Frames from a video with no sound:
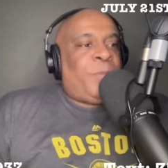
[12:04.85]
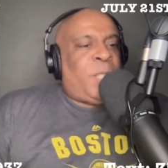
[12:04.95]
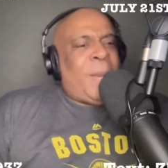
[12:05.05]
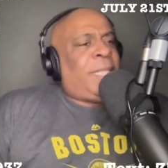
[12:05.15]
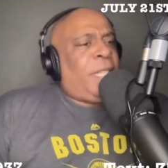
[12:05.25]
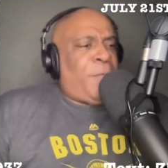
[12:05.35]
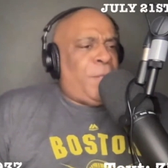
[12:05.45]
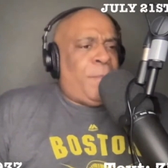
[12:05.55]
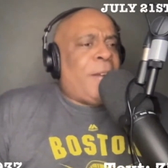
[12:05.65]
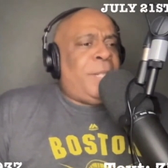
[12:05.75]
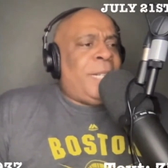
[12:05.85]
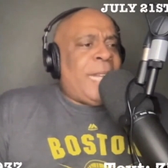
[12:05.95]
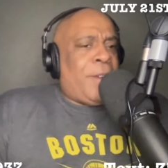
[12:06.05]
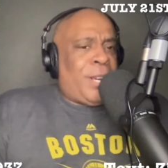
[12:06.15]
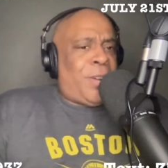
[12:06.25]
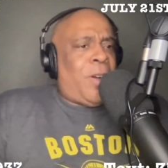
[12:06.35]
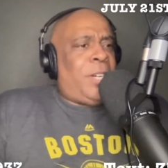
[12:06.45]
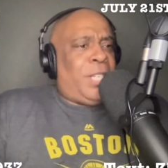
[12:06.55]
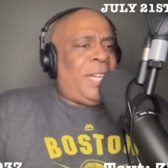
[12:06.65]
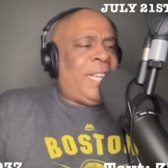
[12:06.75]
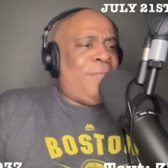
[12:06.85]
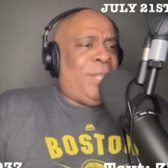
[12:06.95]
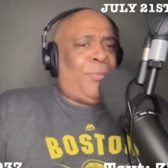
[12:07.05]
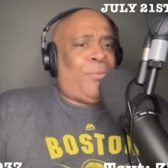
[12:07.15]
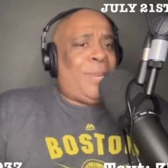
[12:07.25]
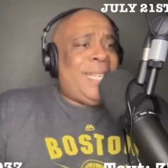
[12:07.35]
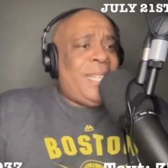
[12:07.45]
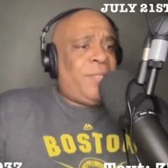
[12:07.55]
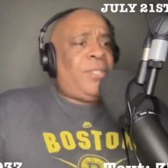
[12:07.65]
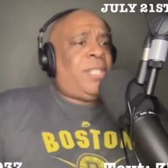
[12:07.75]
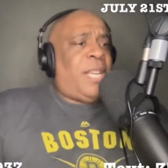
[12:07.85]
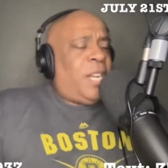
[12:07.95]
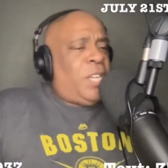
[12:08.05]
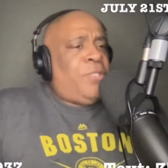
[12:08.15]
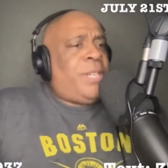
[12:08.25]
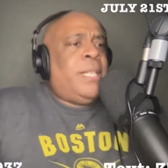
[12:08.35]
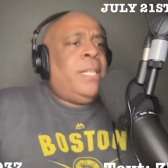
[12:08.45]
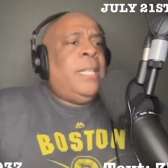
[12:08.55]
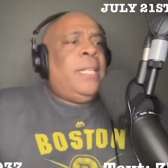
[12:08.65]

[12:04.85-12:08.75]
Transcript: Especially if he's better than Derek Carr. You're going to give me 3 years and 100?